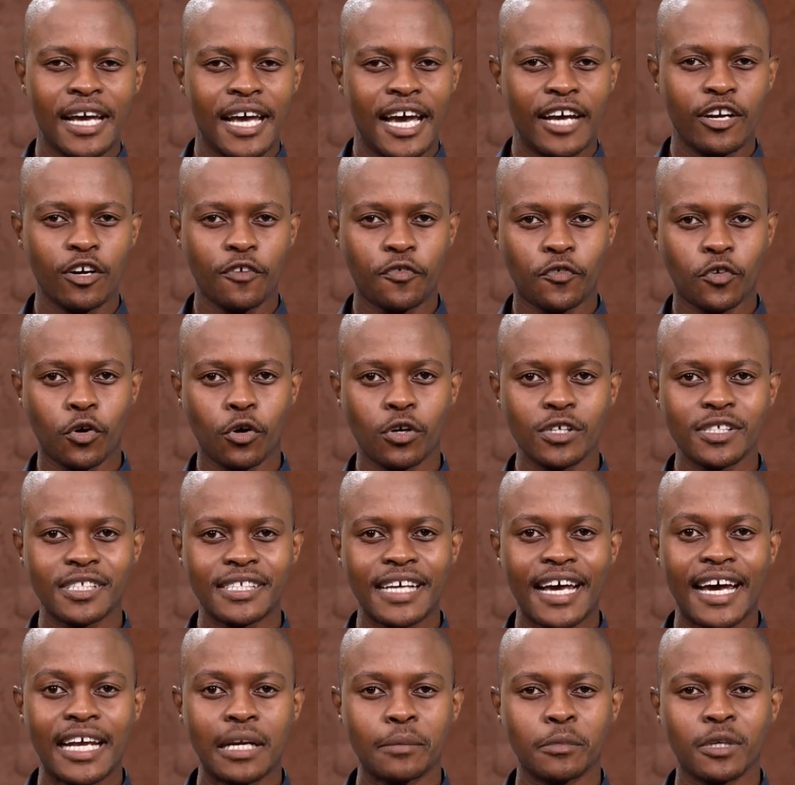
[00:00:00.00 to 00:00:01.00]
And of course,
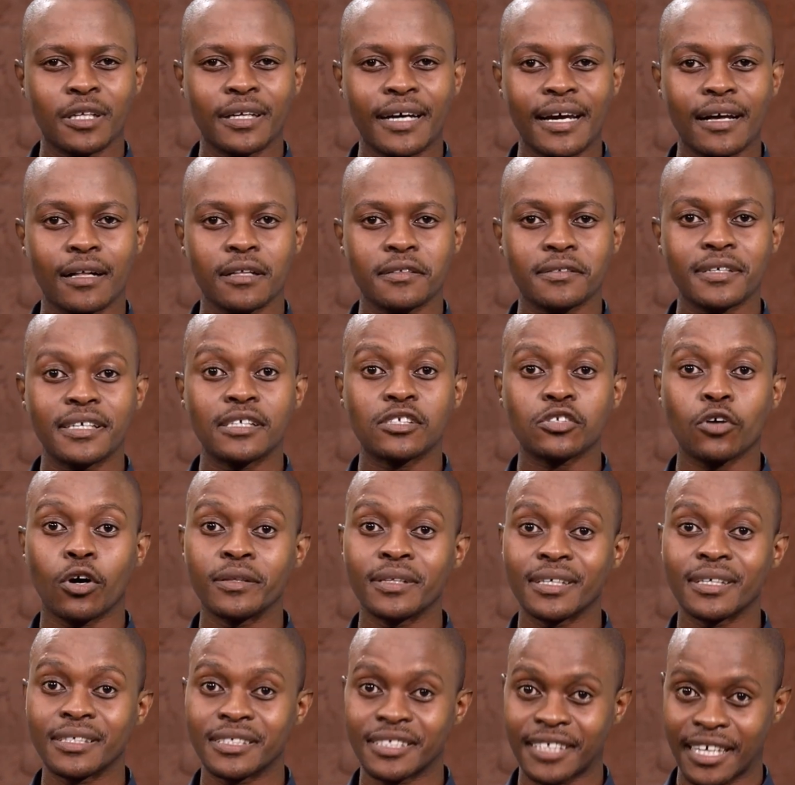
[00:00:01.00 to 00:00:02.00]
animal health is
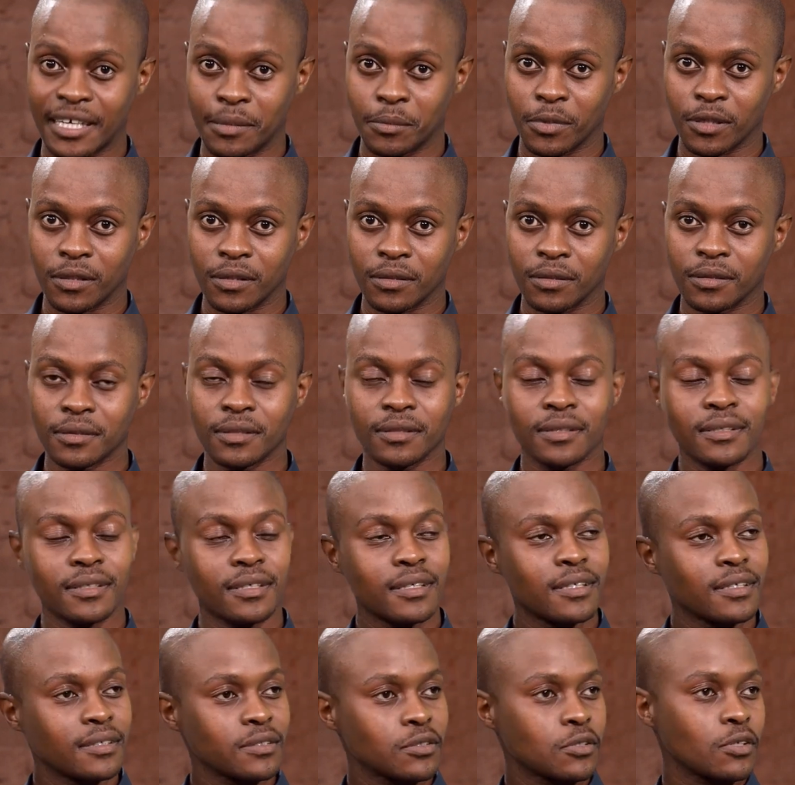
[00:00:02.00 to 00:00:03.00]
on the table.
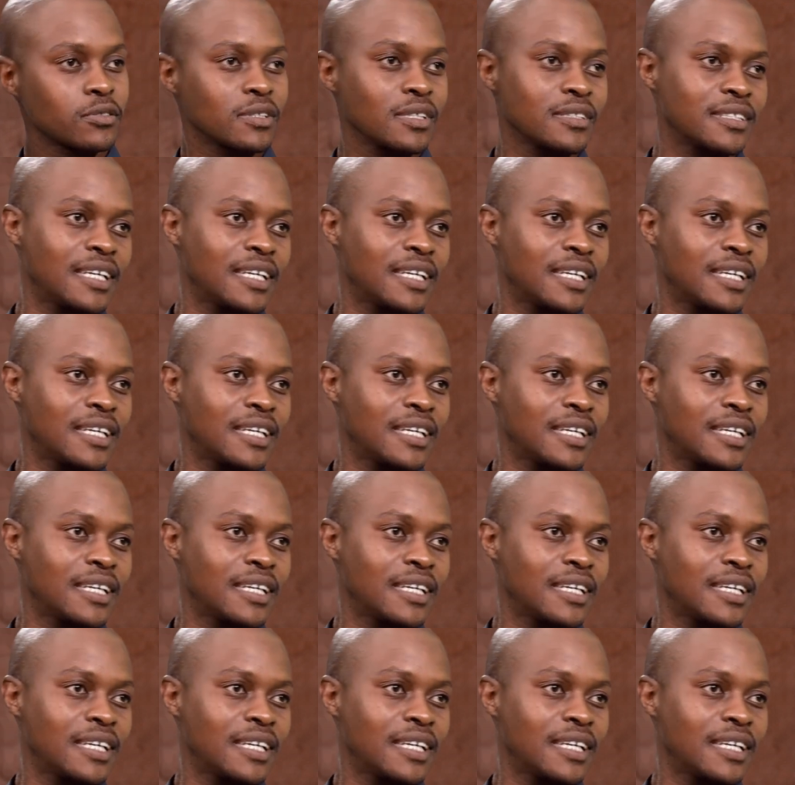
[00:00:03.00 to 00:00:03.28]
Dr.